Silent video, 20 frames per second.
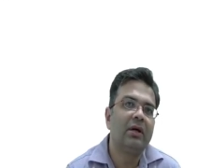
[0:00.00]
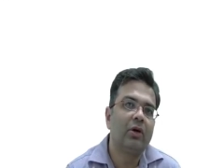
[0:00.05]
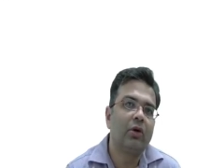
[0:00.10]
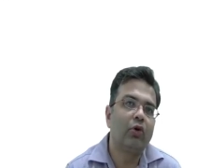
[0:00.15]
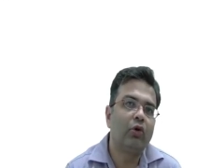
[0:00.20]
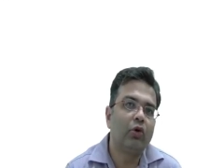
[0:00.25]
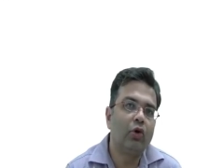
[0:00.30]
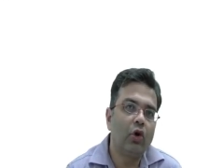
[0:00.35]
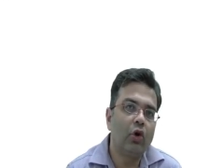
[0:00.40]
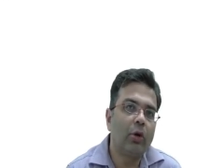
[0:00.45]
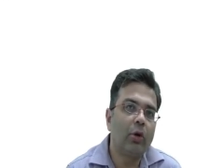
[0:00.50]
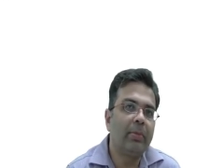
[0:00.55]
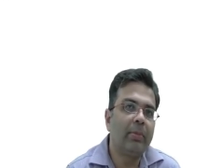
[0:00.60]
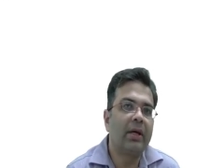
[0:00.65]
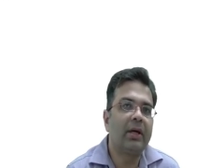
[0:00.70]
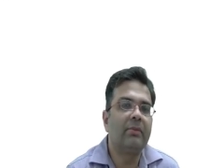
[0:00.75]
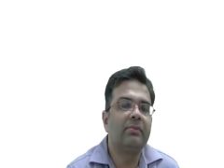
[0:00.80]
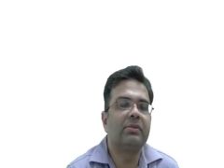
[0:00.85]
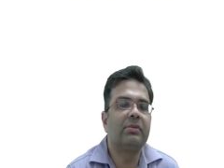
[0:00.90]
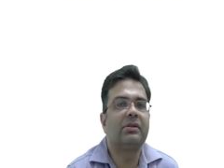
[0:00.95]
colon
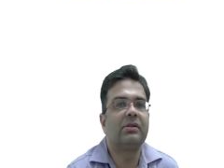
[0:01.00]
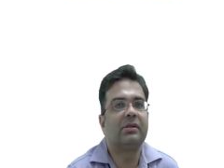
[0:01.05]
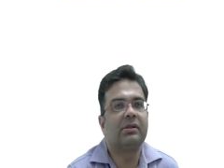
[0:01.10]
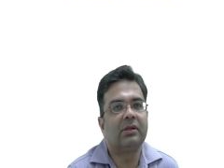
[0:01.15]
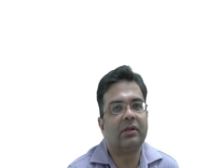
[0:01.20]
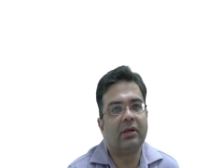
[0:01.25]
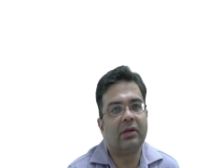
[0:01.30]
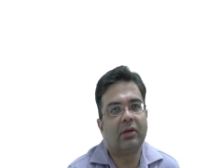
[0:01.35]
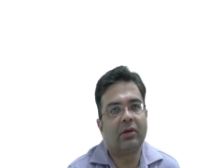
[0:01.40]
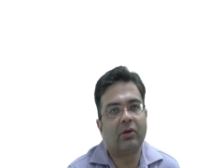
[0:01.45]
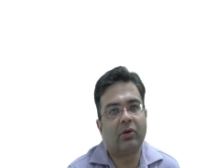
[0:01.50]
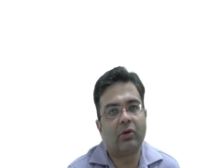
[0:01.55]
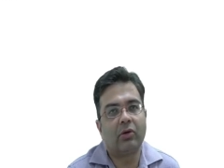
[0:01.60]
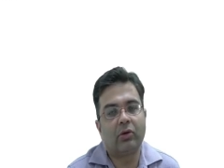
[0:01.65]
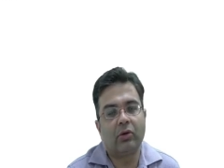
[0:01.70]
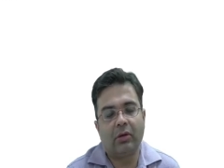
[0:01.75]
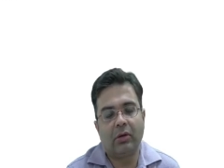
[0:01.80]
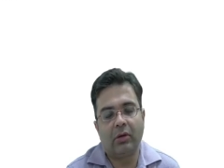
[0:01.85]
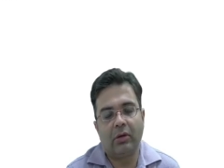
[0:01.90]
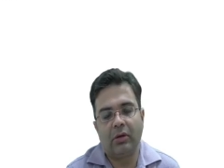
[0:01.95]
becomes the
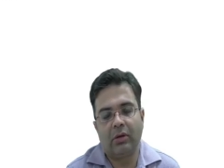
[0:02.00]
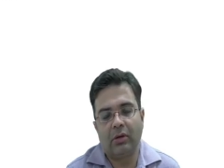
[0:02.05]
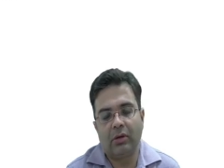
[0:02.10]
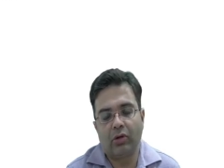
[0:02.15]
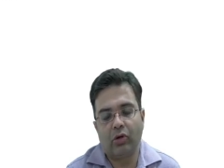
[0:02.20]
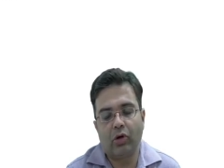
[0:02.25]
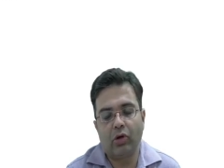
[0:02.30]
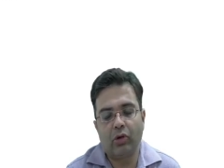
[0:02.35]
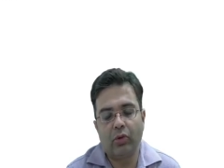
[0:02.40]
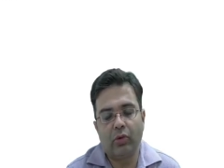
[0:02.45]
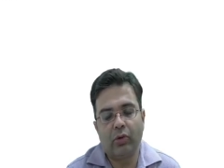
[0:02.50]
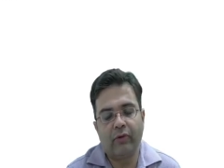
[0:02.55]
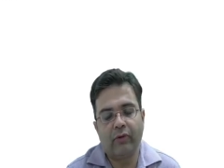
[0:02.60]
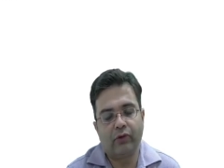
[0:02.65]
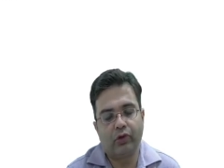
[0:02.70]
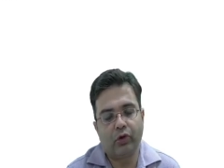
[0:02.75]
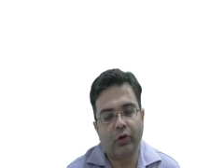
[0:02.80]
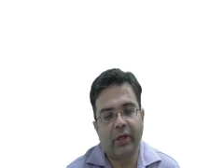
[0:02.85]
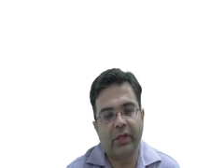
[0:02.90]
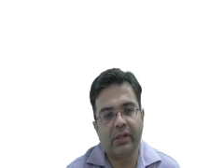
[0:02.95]
uh, conduit of
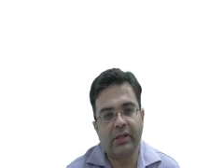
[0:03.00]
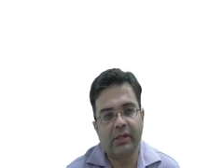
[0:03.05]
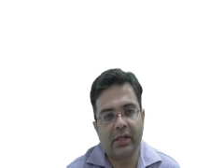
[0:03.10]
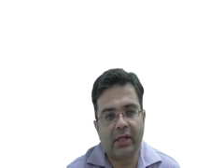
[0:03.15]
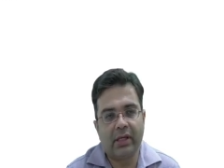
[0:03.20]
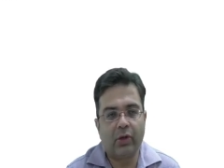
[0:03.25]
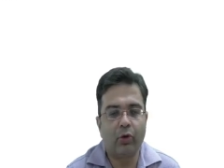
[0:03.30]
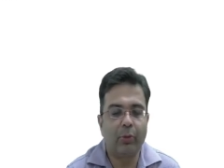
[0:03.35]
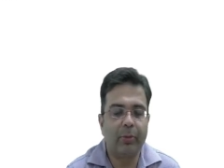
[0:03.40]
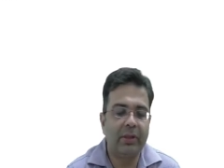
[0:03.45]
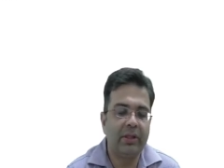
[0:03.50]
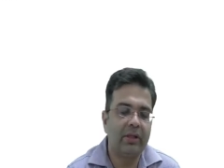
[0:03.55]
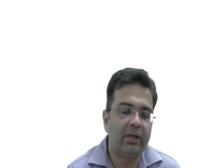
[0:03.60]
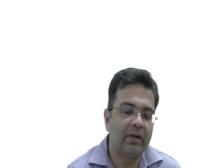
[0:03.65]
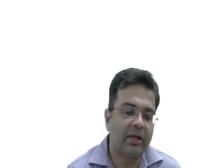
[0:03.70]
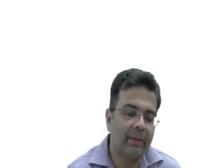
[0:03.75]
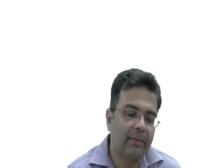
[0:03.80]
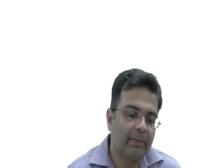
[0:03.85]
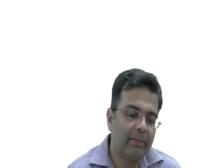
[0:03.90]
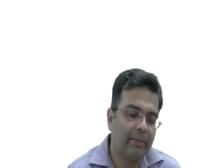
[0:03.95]
choice. It could be
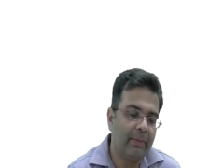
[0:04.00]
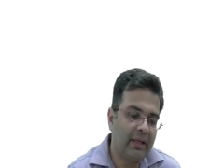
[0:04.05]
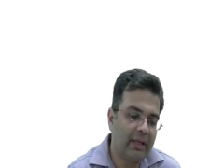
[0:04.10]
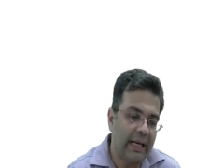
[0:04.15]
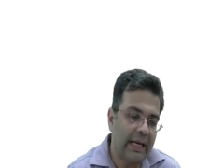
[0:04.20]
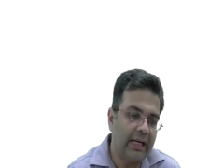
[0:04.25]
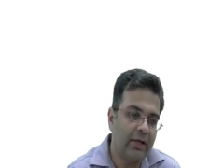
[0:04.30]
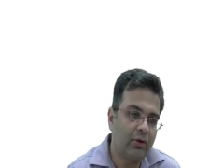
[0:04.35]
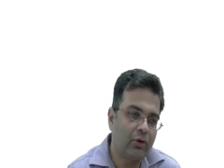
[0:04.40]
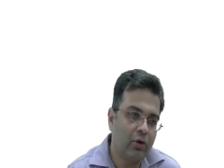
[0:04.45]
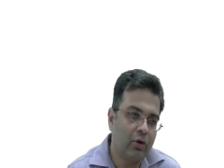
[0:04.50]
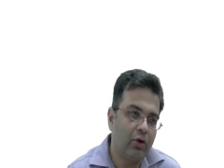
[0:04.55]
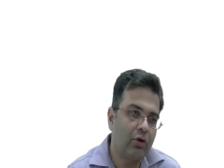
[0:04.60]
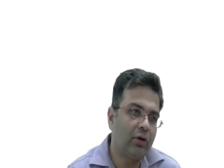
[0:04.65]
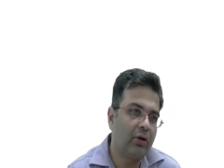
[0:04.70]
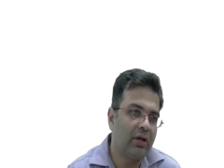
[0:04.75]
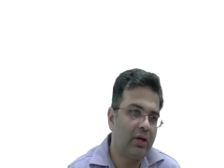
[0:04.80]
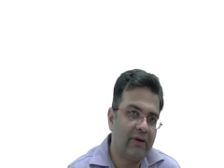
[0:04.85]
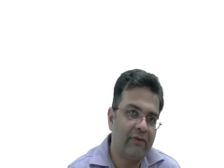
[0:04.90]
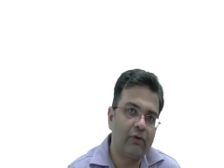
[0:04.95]
the be right colon
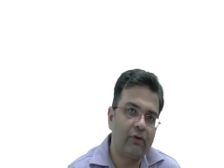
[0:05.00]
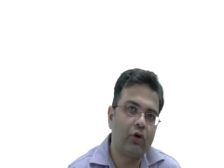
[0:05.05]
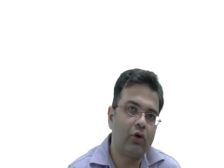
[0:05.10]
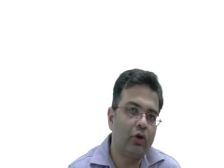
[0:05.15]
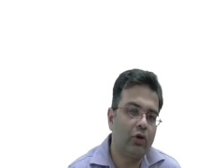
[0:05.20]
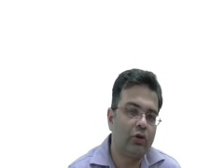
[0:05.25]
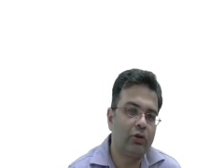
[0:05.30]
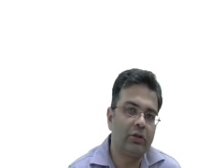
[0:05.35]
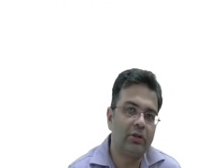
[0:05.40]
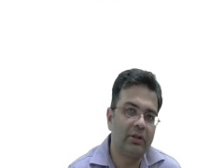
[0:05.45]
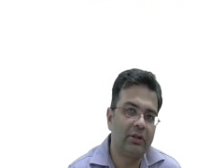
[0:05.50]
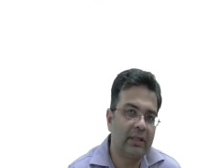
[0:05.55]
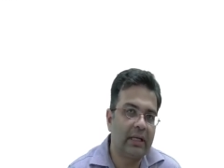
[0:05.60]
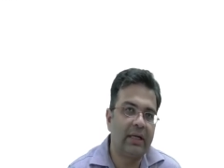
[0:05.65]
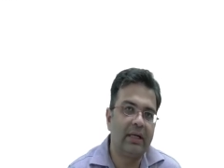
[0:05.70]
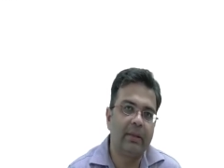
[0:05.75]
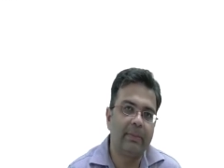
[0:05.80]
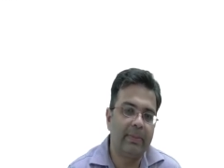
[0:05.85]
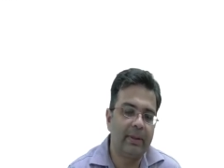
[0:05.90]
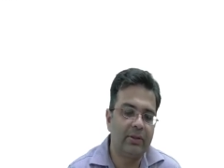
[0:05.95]
or left colon
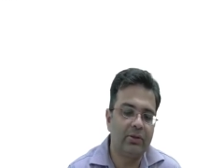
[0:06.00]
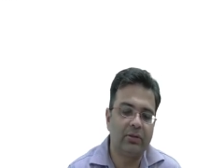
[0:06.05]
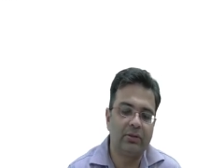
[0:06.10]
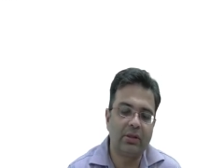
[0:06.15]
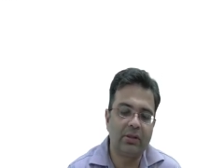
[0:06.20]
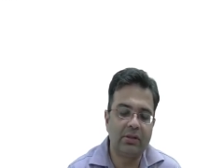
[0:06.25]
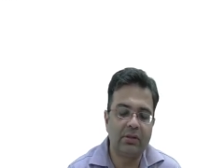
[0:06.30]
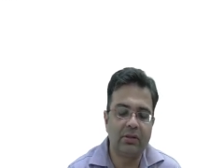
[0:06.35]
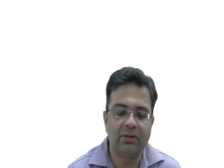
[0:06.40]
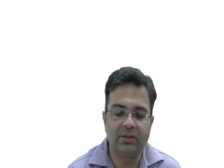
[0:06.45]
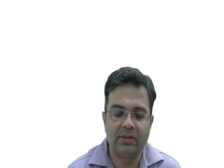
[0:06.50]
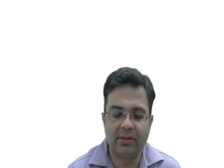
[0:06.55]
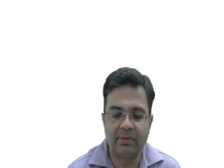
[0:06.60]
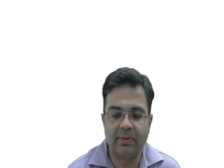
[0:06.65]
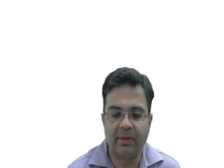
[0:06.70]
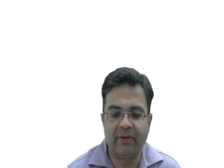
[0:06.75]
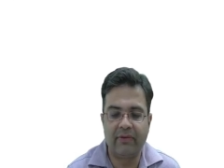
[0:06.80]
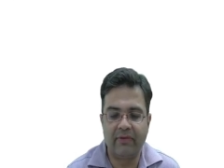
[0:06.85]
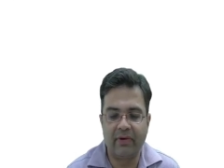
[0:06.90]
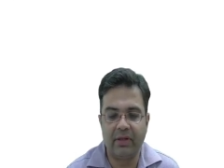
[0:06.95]
that depend on the surgeon's
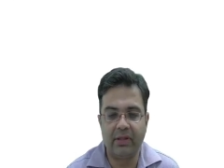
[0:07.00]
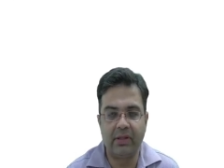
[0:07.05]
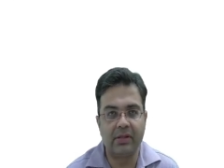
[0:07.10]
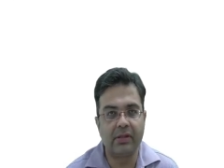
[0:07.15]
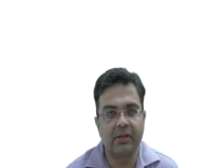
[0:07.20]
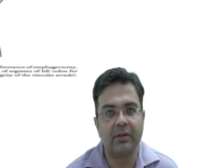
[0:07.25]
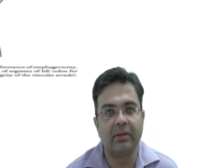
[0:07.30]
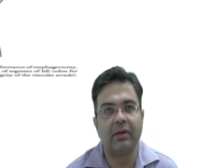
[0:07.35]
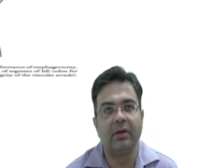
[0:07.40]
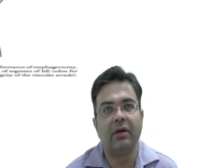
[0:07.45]
preference.